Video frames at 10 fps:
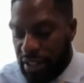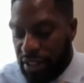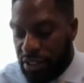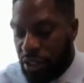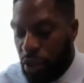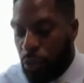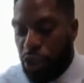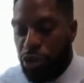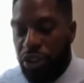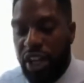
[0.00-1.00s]
is we
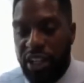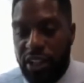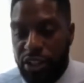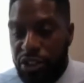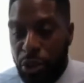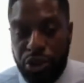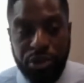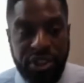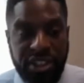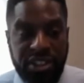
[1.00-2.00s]
created a
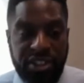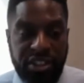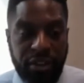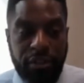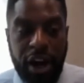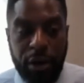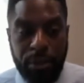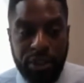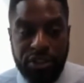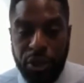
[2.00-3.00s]
social distancing
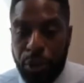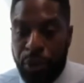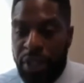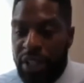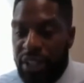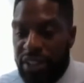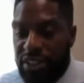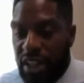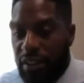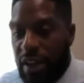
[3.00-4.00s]
environment. So
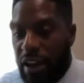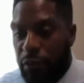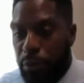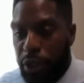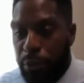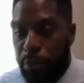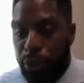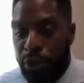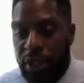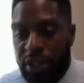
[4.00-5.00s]
instead of having
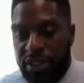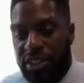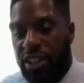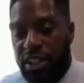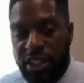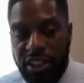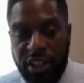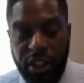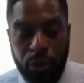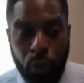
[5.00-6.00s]
people
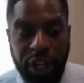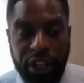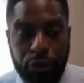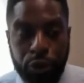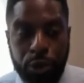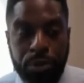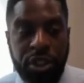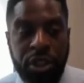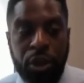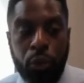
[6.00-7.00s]
sitting in waiting
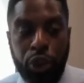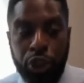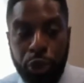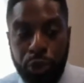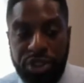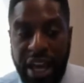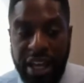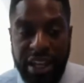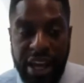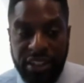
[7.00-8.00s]
rooms, we used
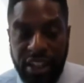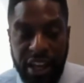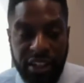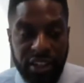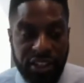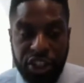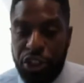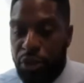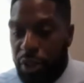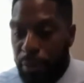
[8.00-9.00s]
that
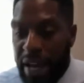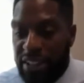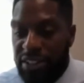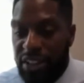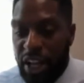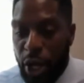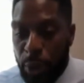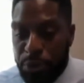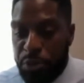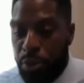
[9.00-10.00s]
additional capacity to
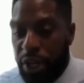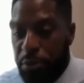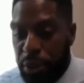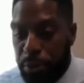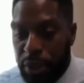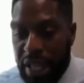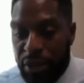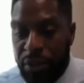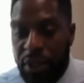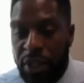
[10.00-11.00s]
help spread people
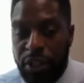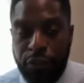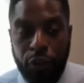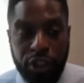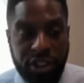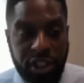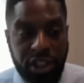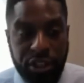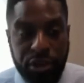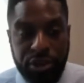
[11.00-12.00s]
out as far as the
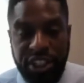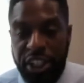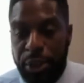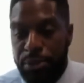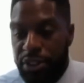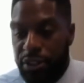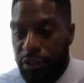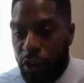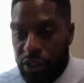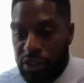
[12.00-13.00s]
clinical teams, as
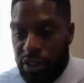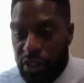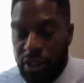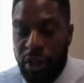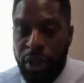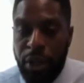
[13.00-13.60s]
far as the